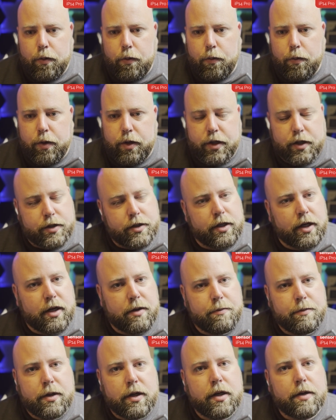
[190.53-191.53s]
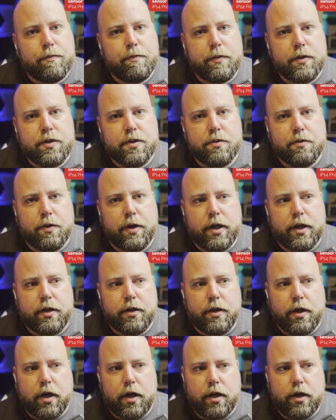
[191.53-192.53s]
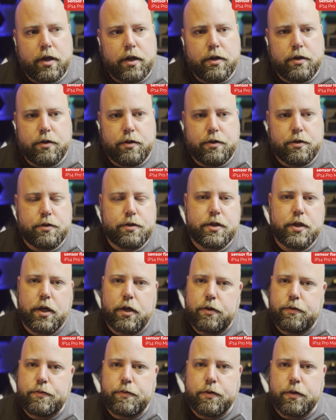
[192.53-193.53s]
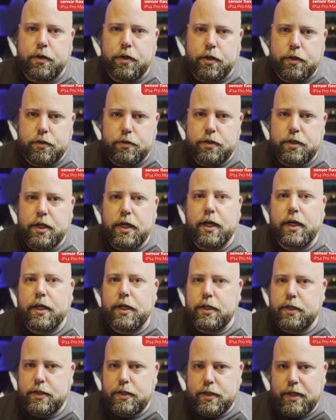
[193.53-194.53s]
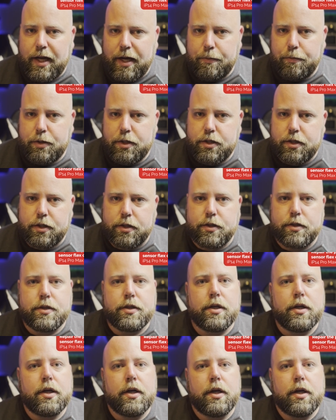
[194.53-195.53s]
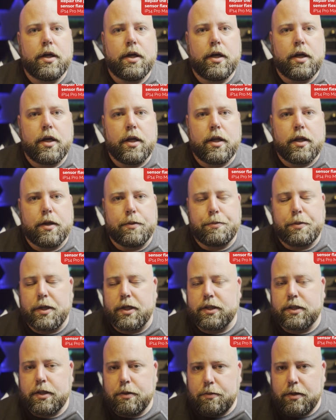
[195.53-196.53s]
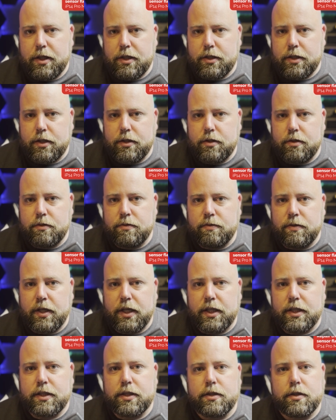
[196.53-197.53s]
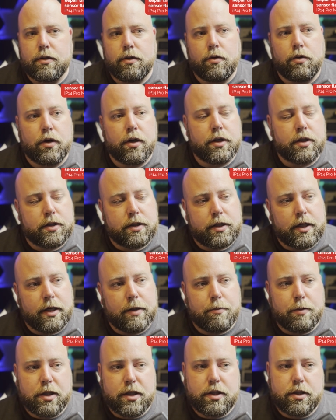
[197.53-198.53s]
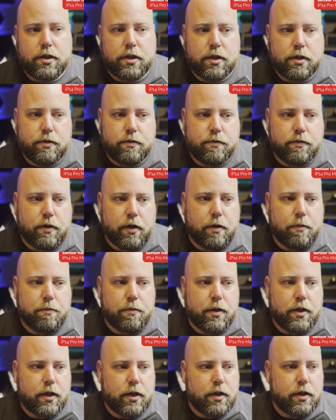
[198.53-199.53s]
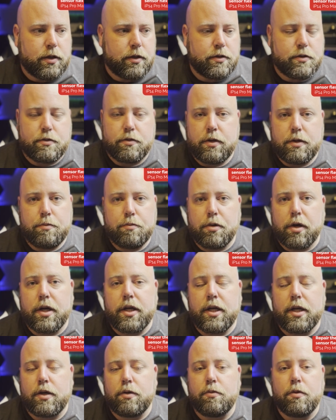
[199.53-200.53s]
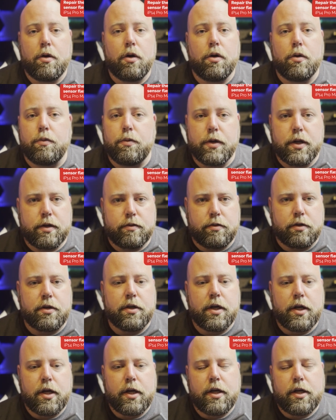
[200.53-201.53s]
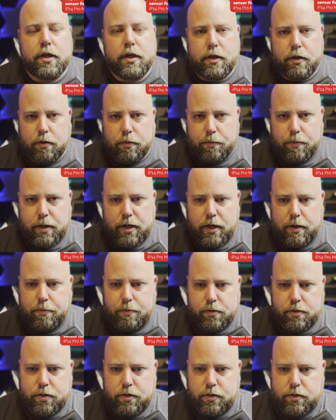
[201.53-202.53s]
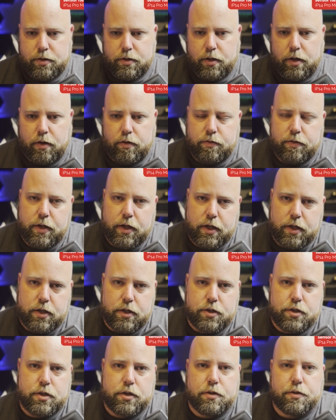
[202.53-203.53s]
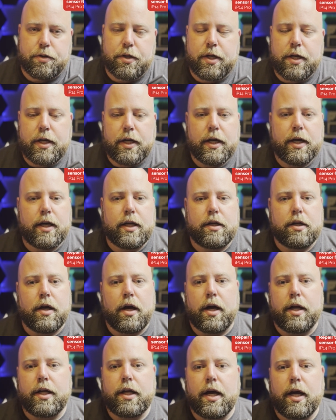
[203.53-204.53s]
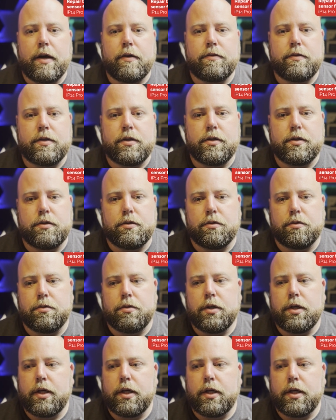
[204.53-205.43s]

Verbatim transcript: when the time comes when either yourself or another tech damages the proximity sensor flex, or it's damaged from the screen breaking or whatever. You'll be able to solve that issue and not have to